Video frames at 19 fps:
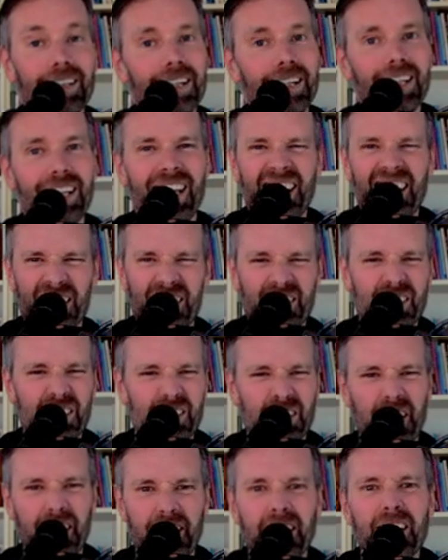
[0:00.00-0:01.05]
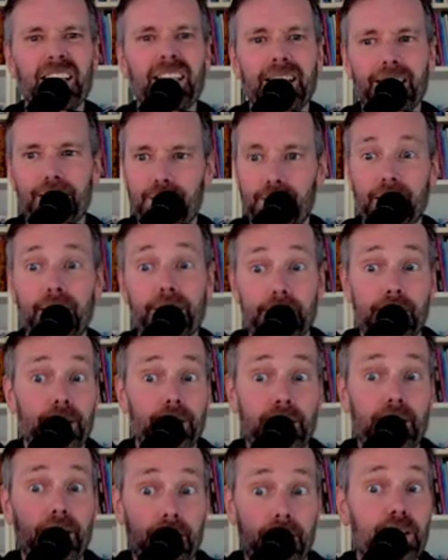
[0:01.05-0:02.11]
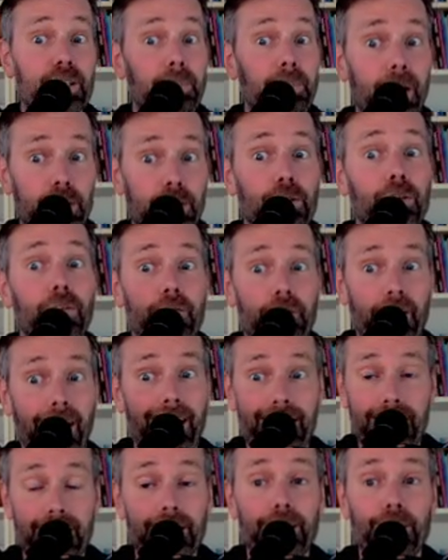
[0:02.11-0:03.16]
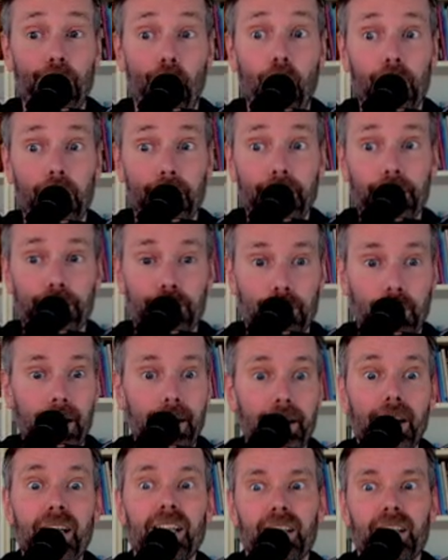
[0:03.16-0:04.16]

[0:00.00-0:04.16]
And it's just like it's this special fancy knowledge, right?